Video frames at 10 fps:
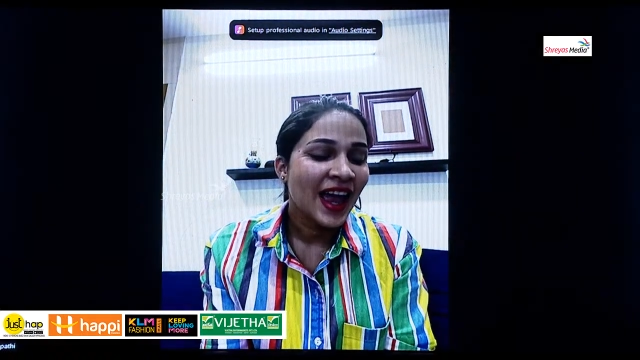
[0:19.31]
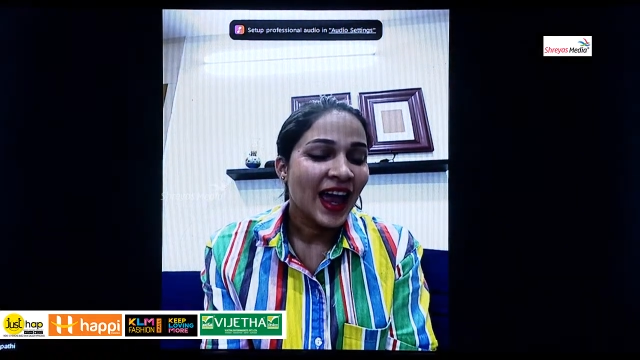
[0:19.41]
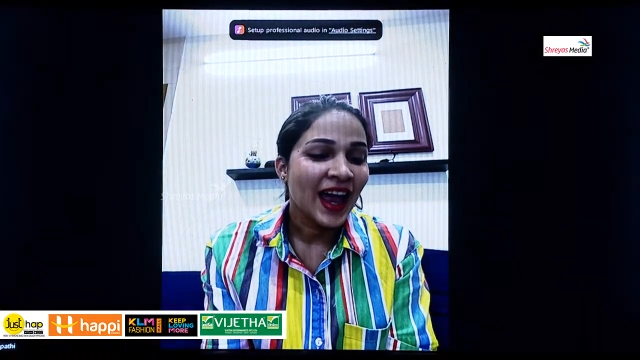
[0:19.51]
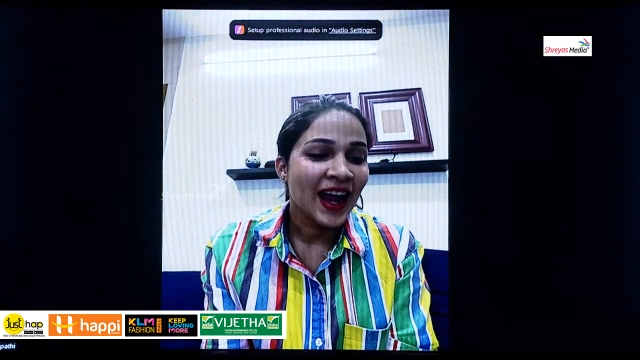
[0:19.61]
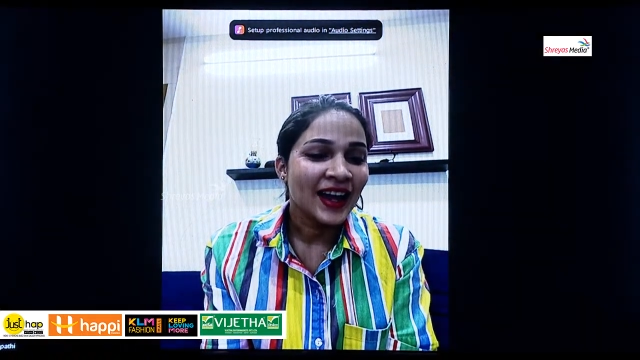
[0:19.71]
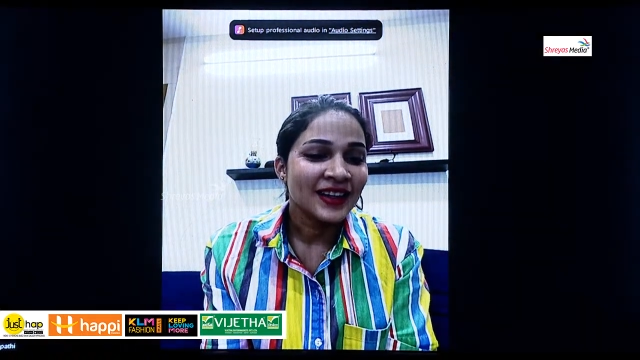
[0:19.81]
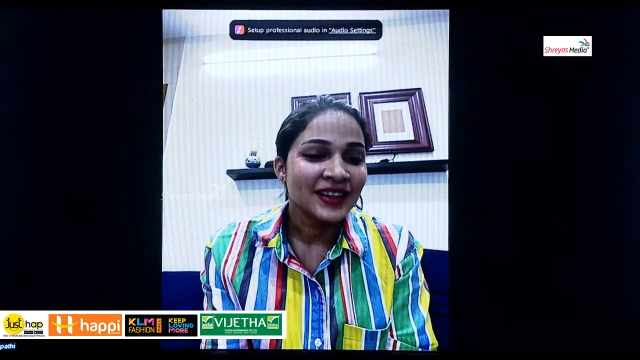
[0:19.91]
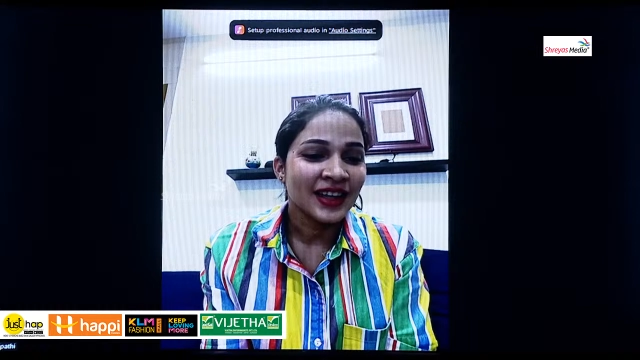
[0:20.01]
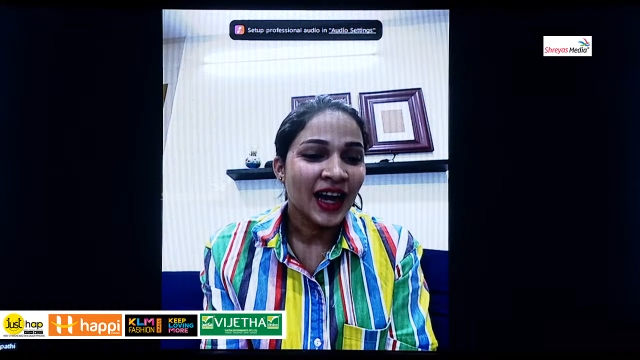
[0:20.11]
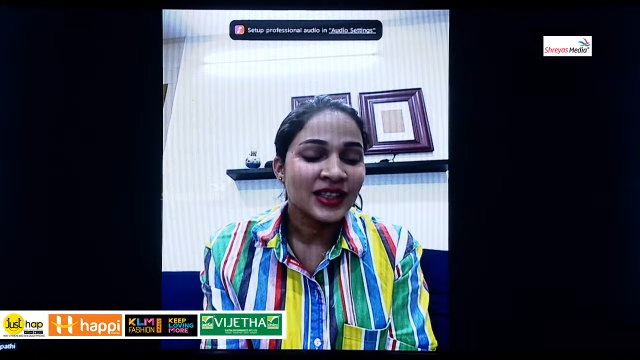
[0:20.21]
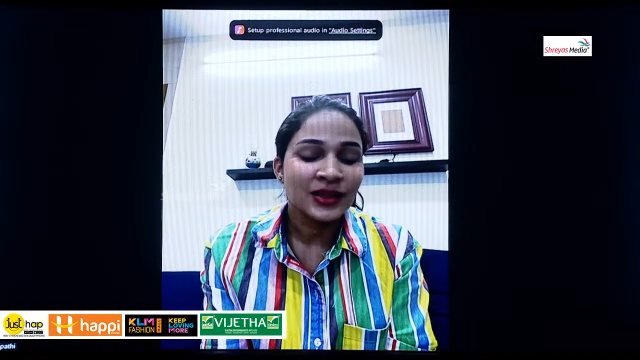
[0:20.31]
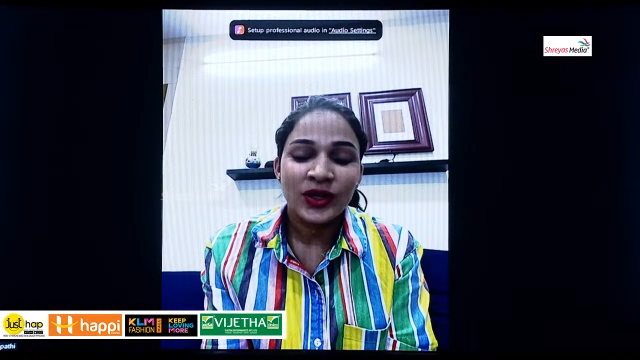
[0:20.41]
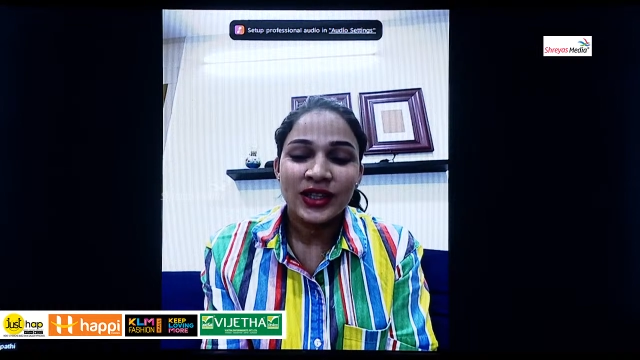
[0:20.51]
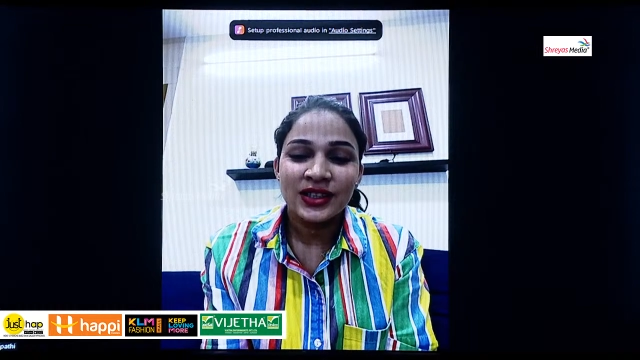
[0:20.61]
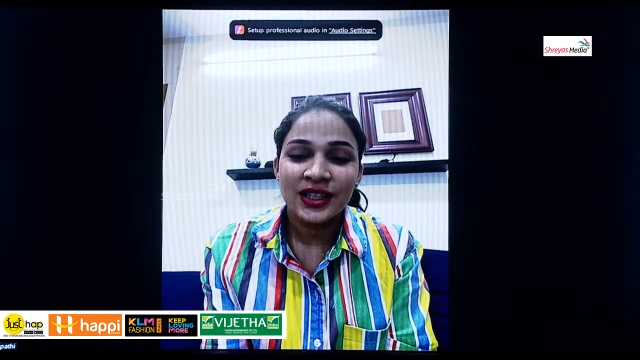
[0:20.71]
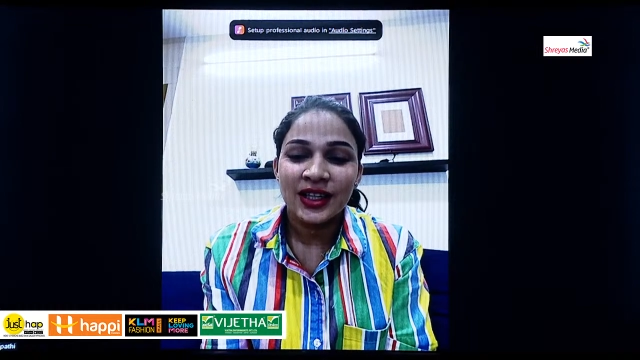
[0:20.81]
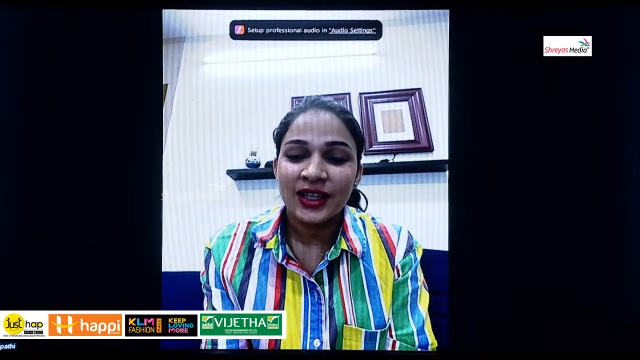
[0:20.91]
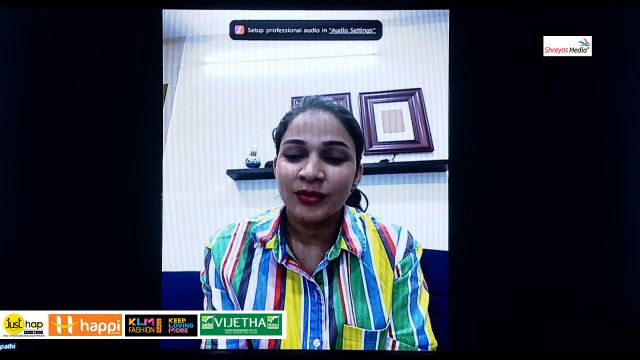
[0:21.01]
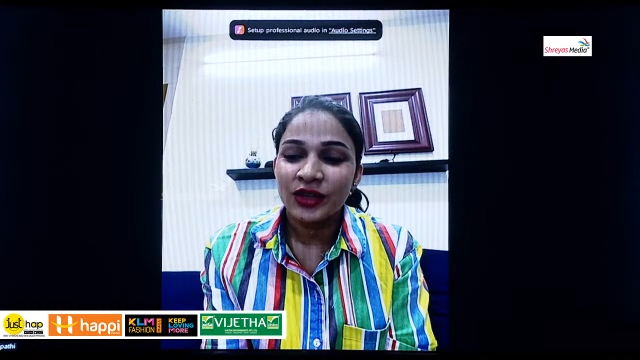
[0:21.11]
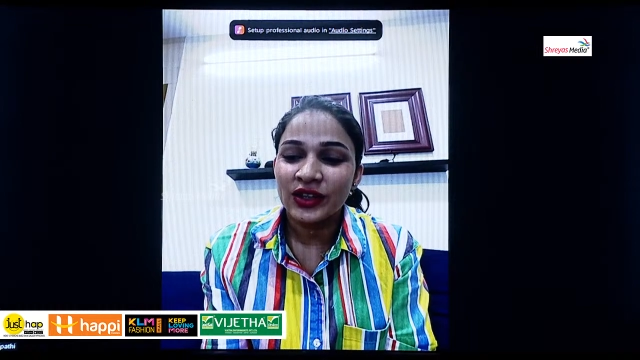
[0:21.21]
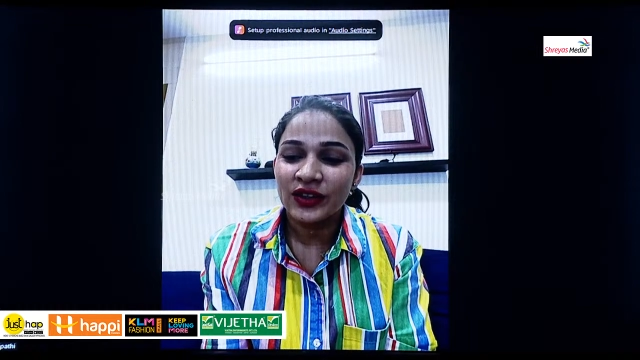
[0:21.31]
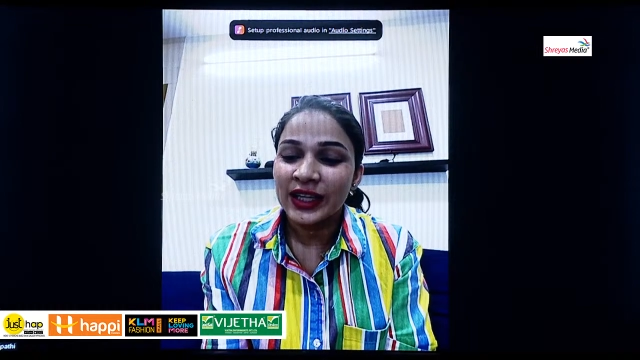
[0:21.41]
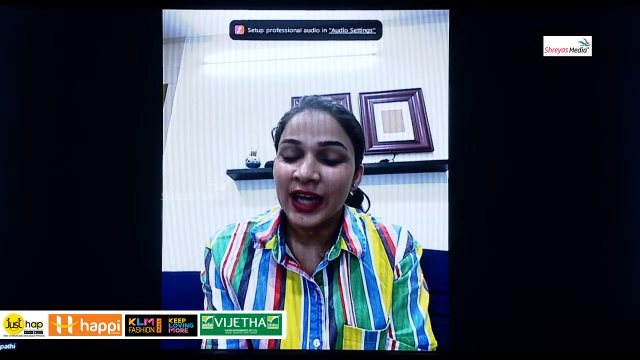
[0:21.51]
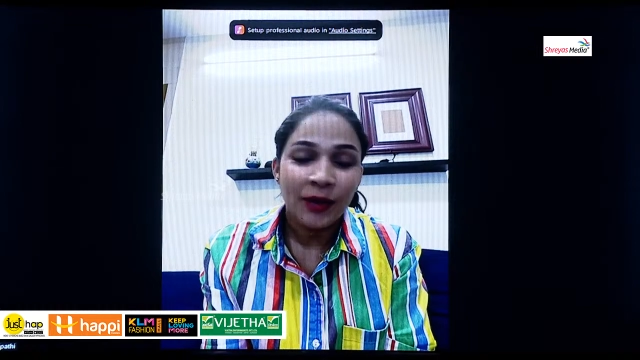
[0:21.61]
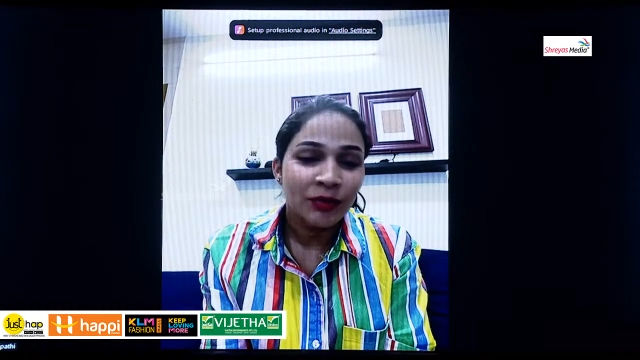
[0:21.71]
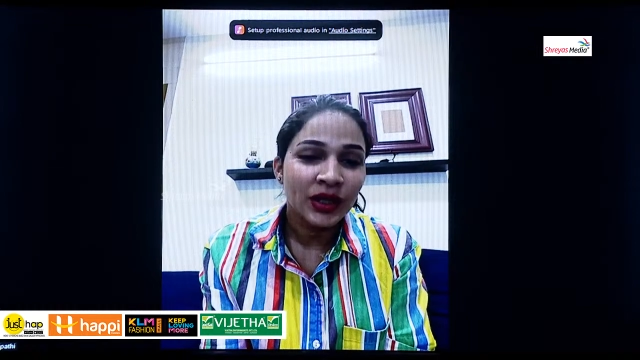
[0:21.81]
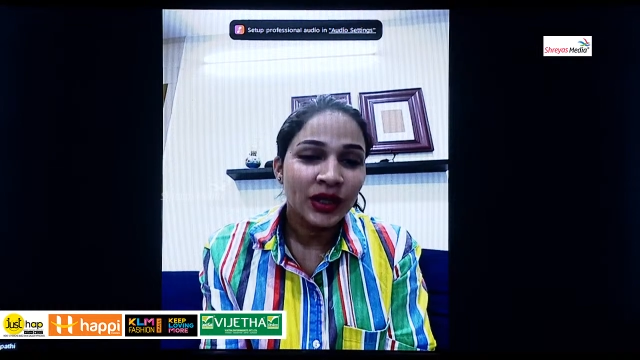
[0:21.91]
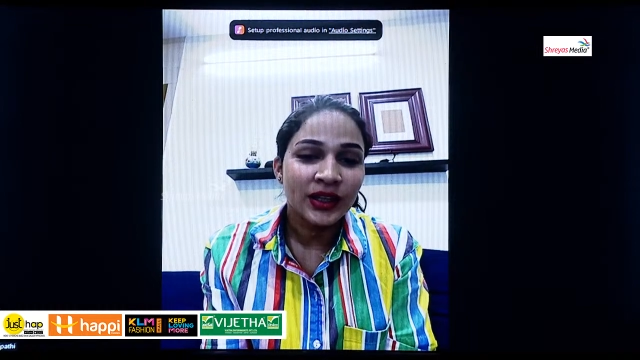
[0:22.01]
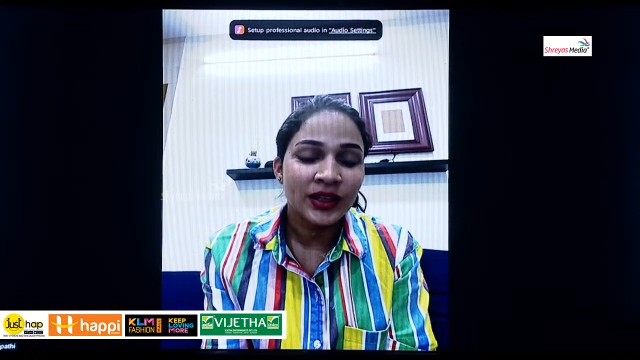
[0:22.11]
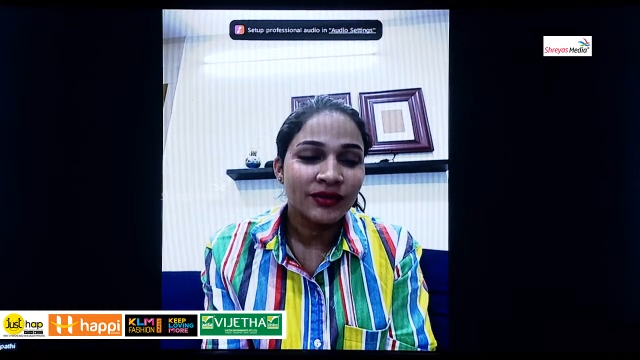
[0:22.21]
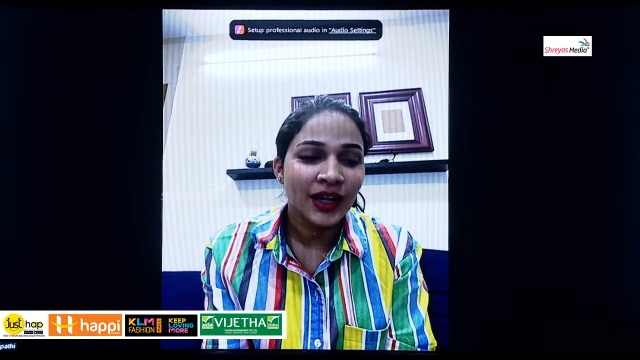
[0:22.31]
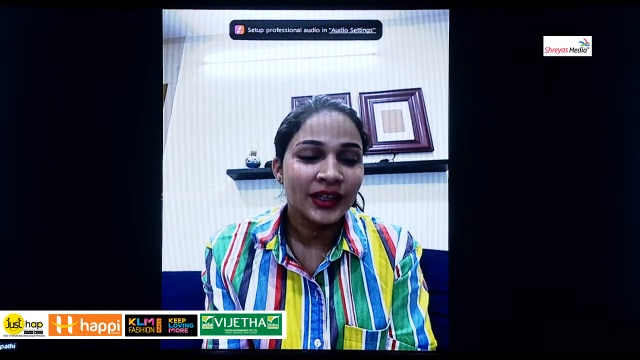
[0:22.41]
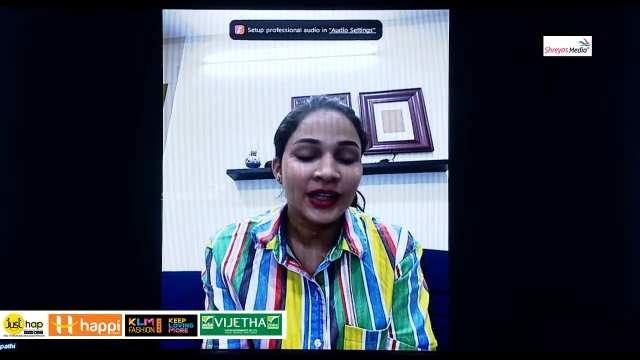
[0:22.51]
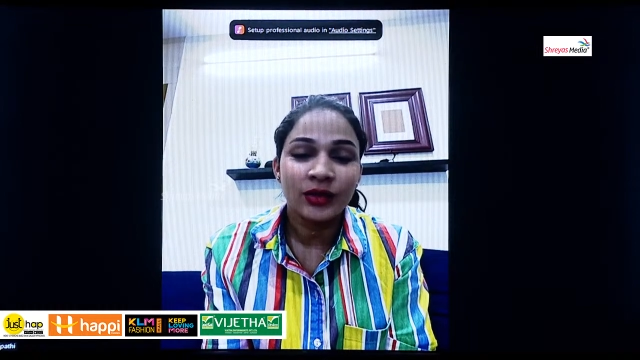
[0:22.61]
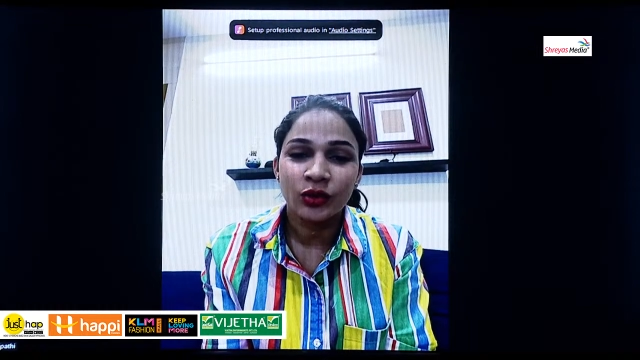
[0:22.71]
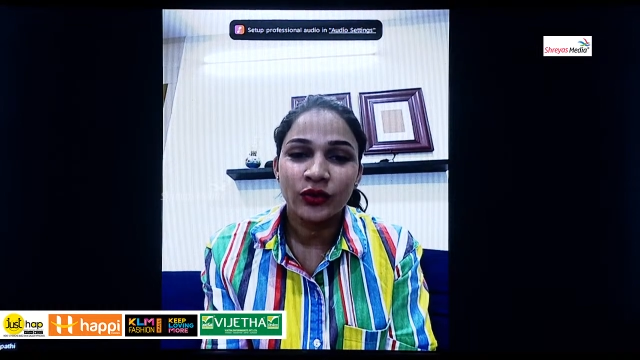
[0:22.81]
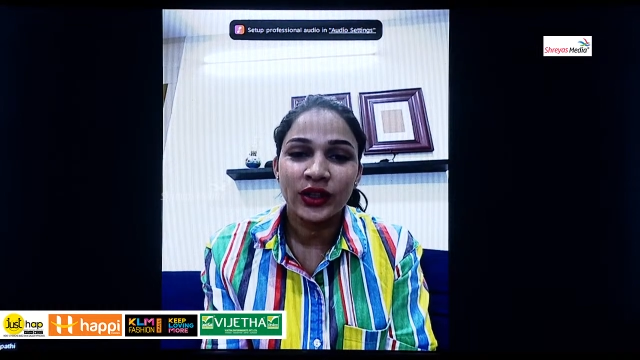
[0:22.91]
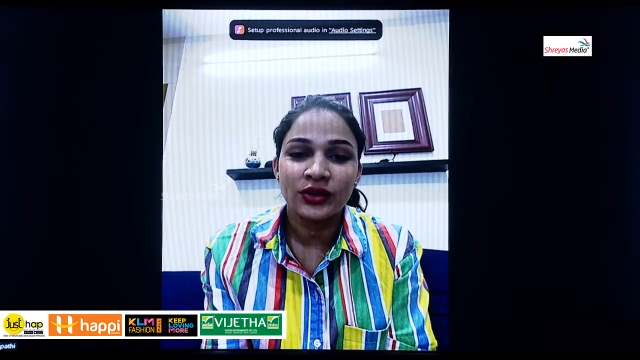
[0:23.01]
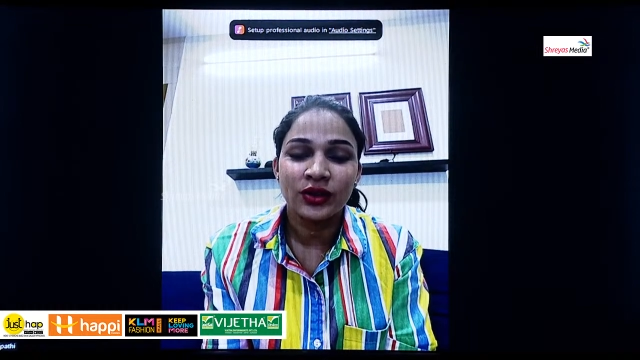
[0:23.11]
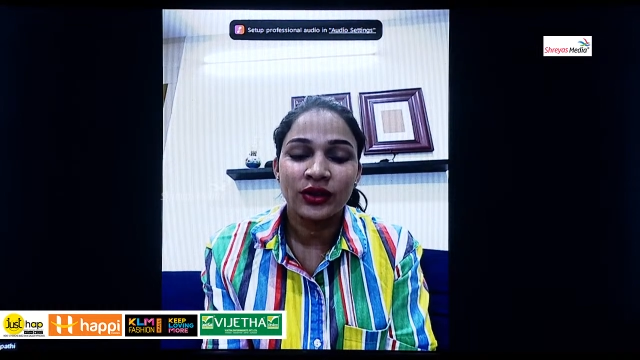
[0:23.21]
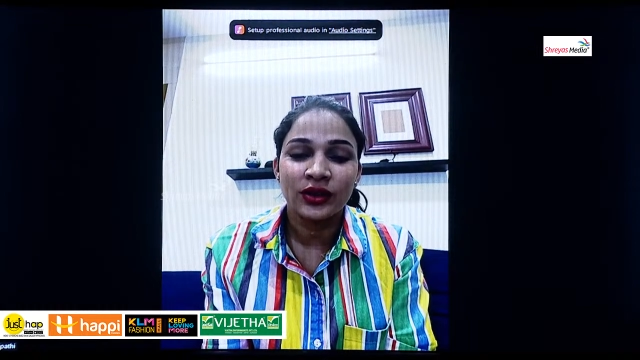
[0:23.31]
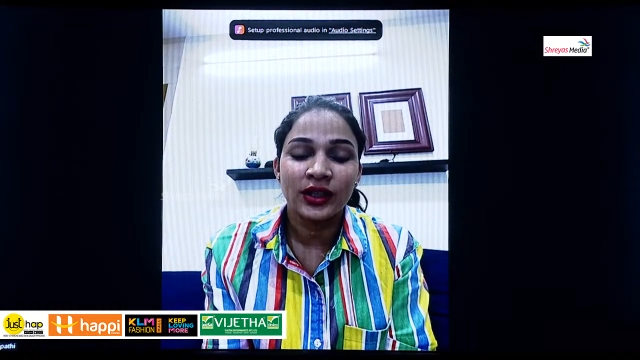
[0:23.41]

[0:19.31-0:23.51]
And uh, I just want to say that I'm really happy that finally our movie is on